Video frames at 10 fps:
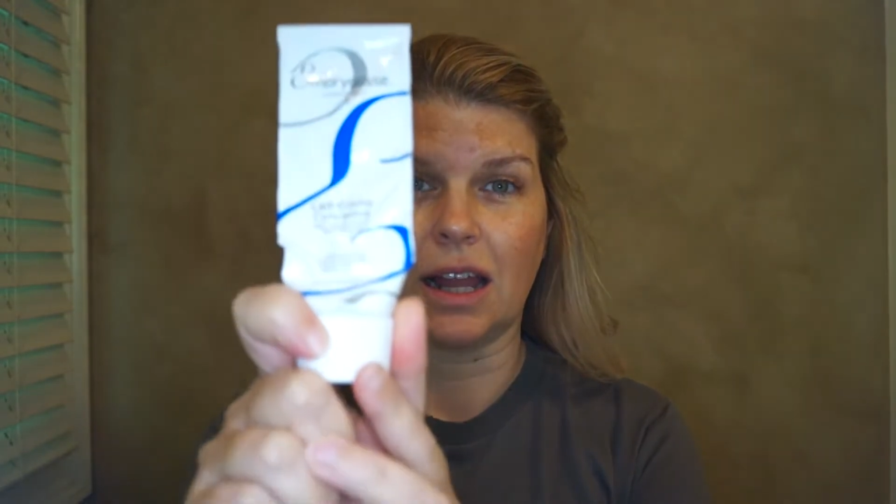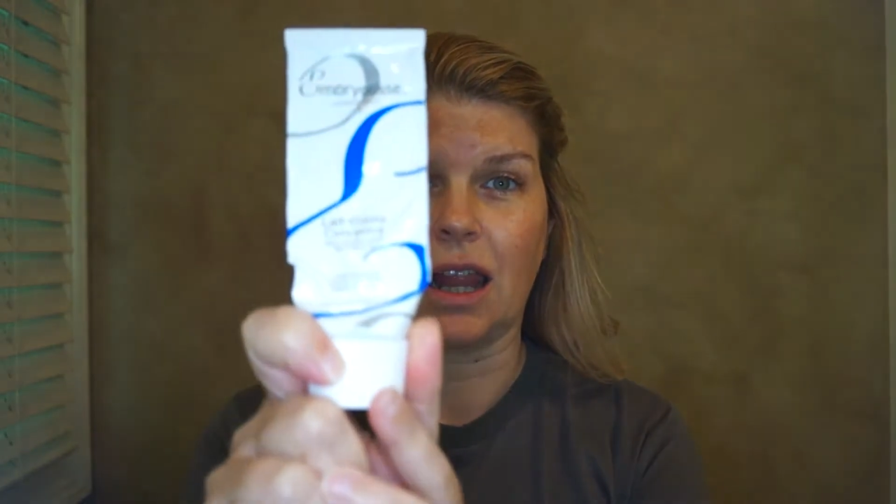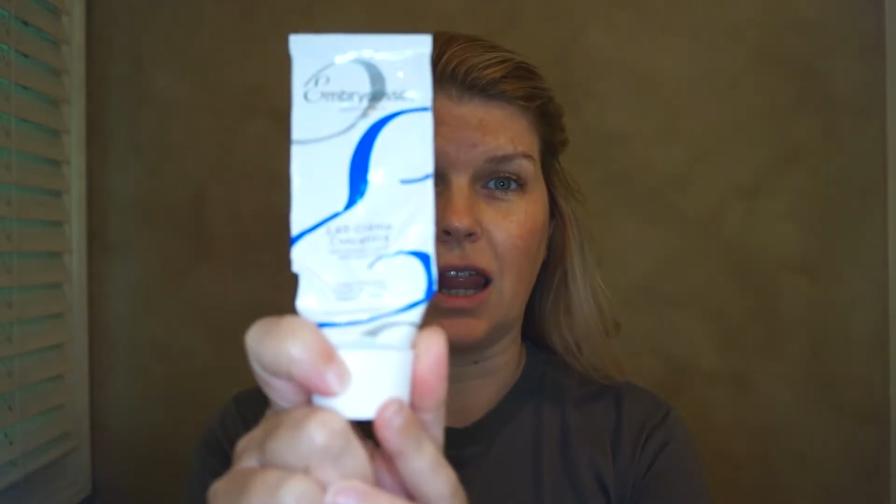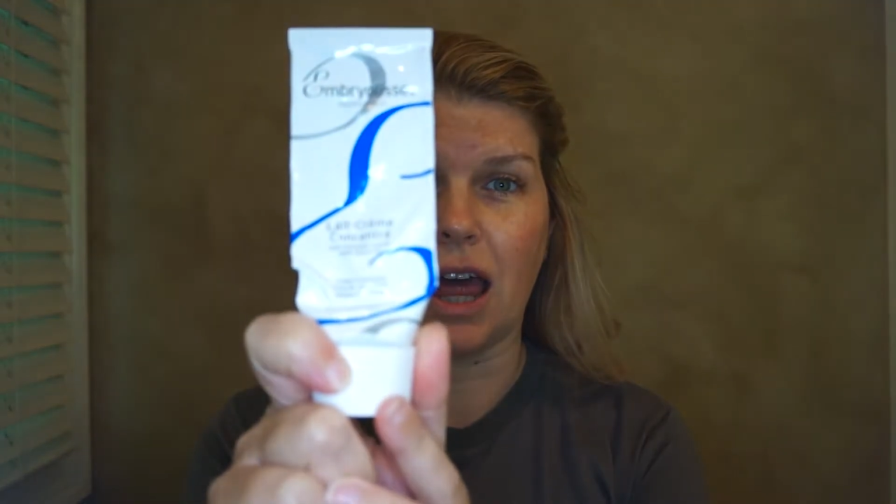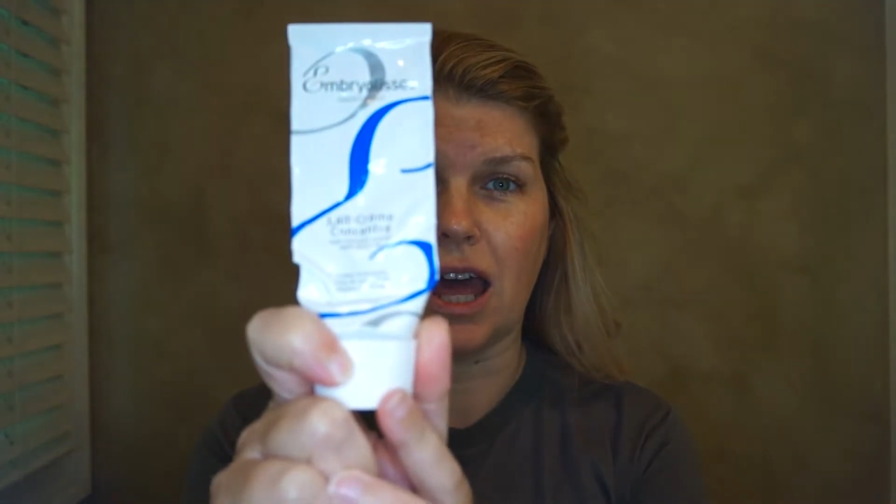
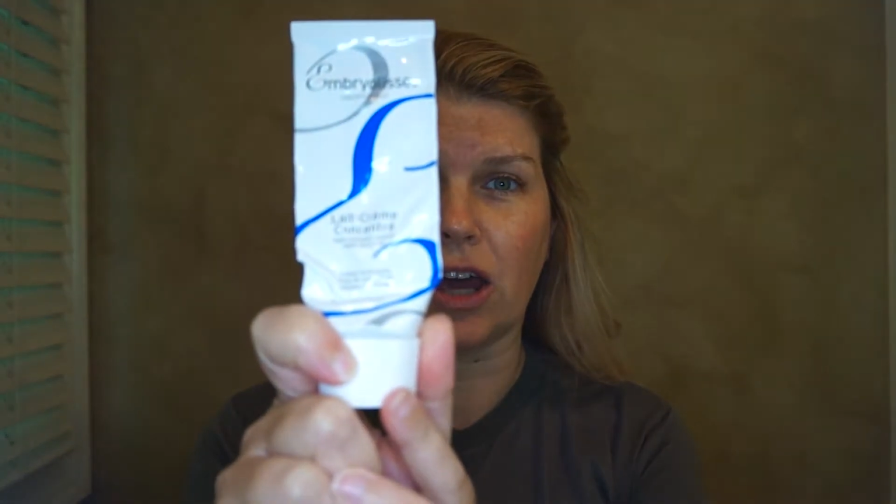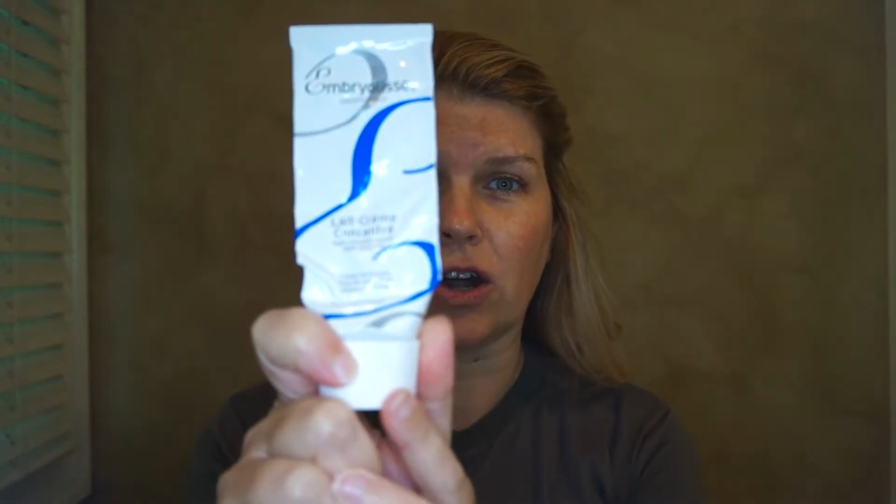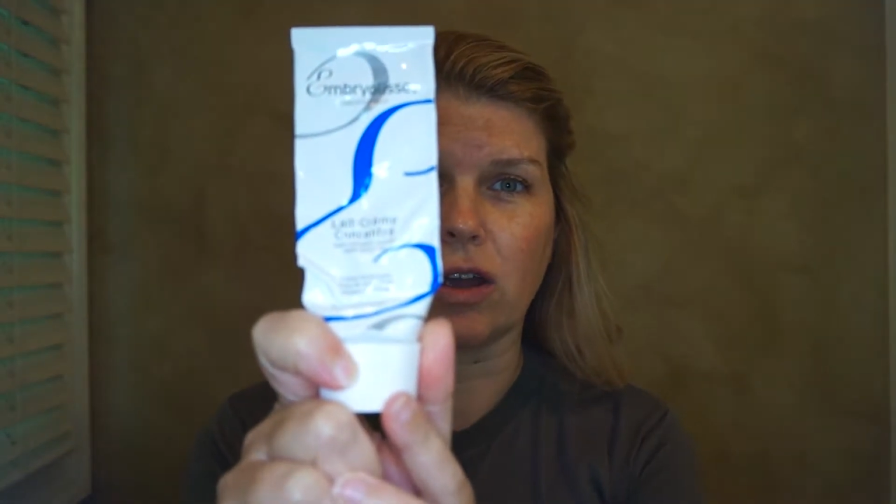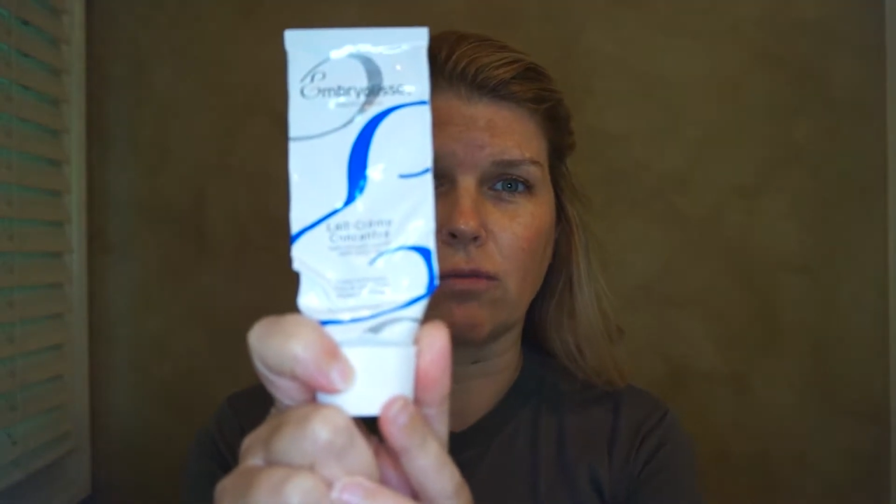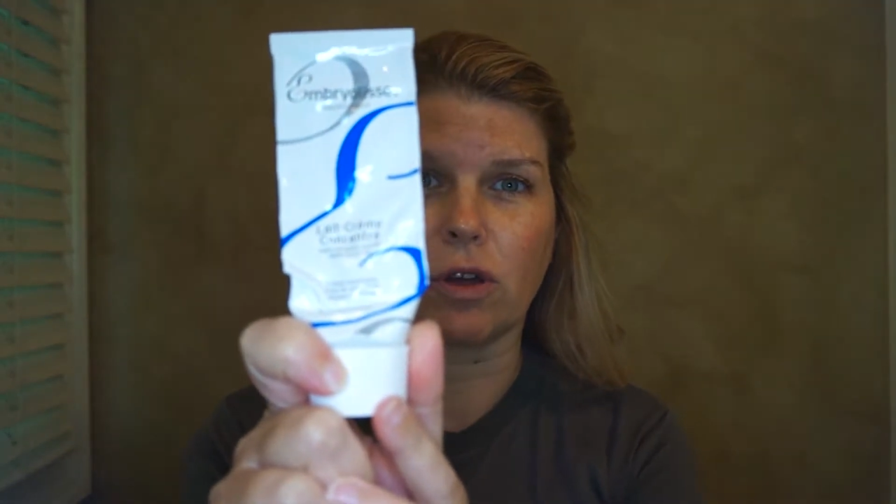Lait
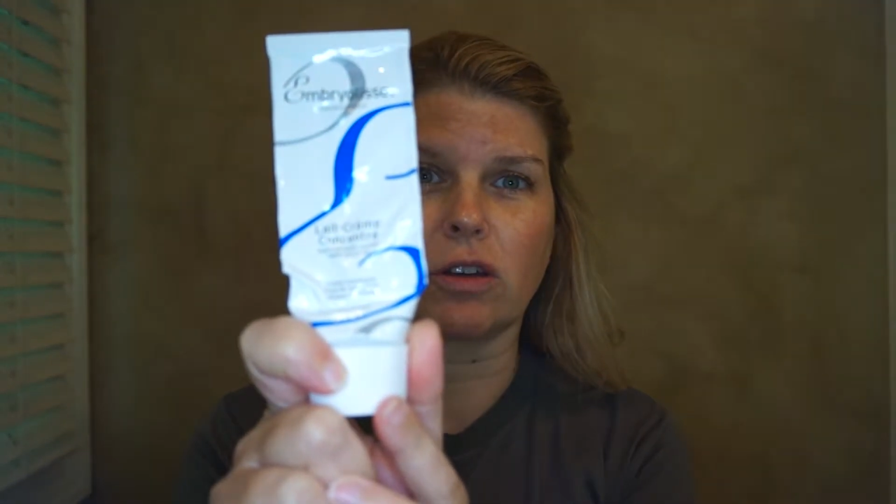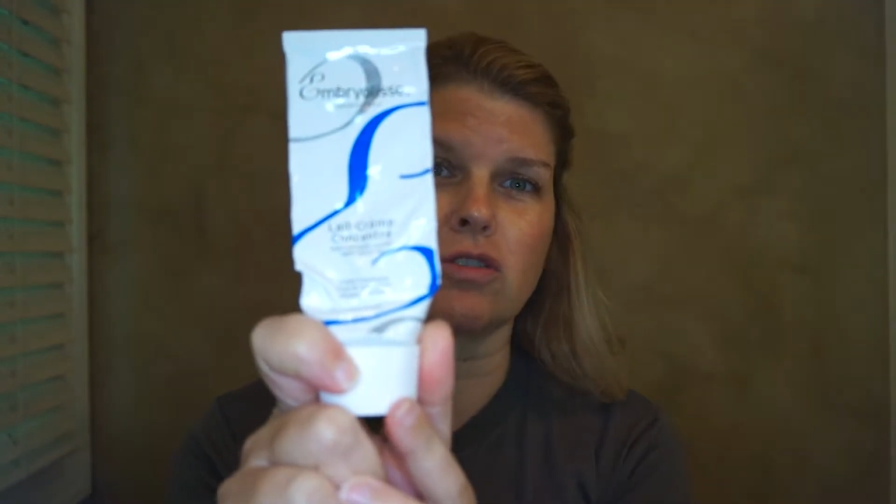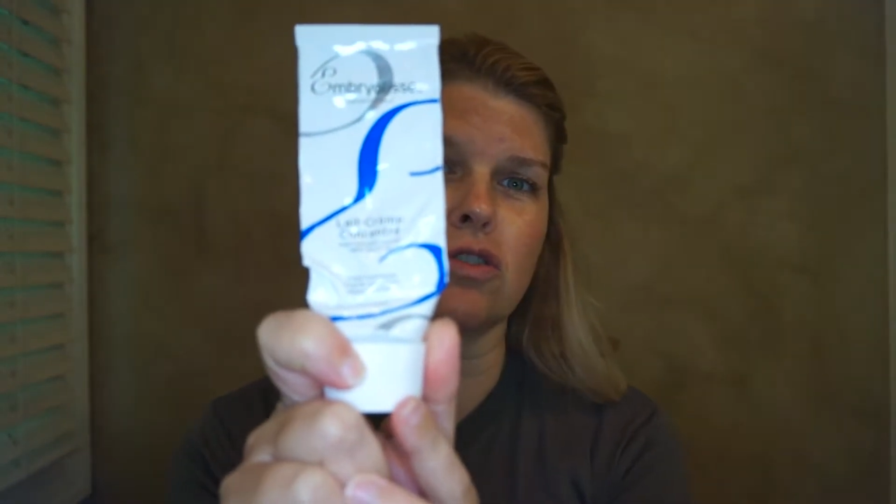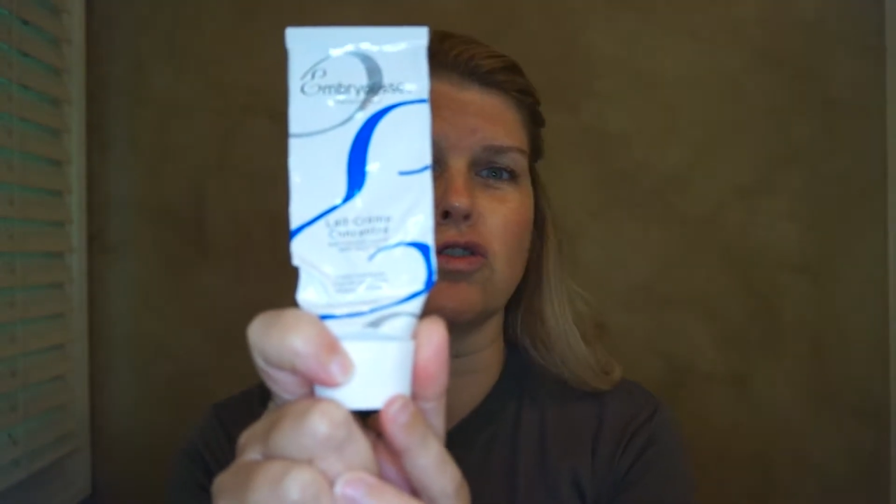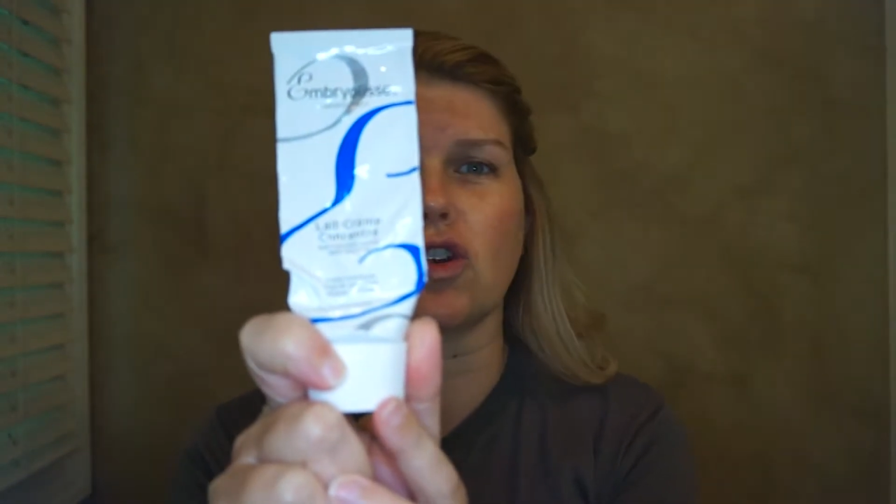Crème
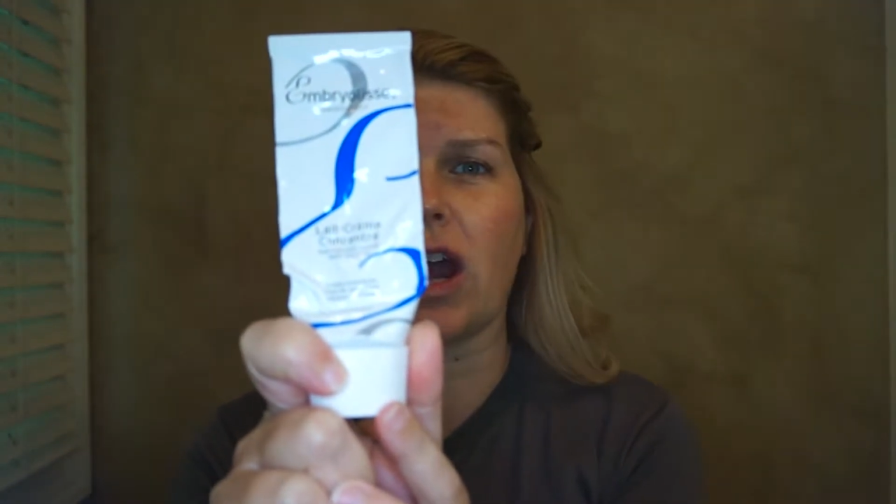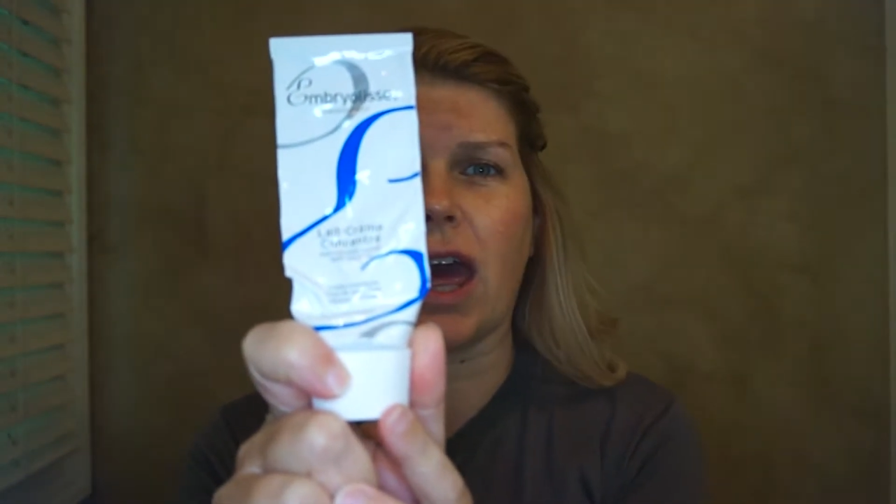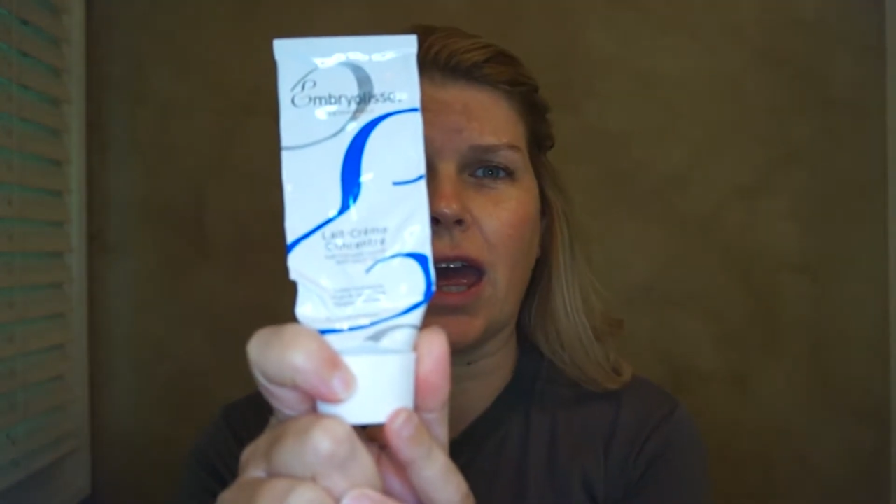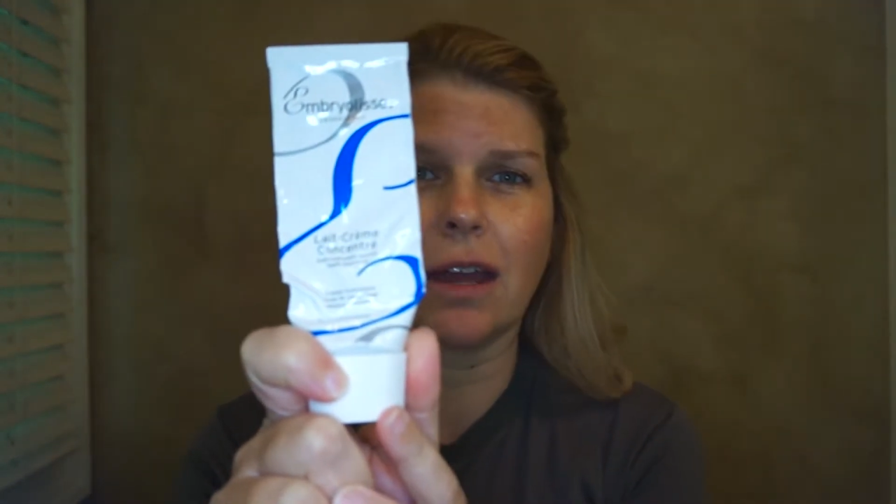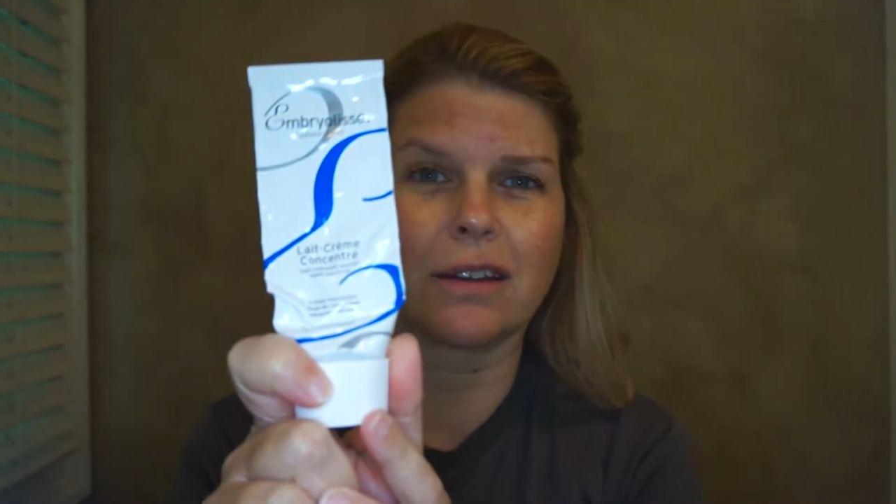Concentré.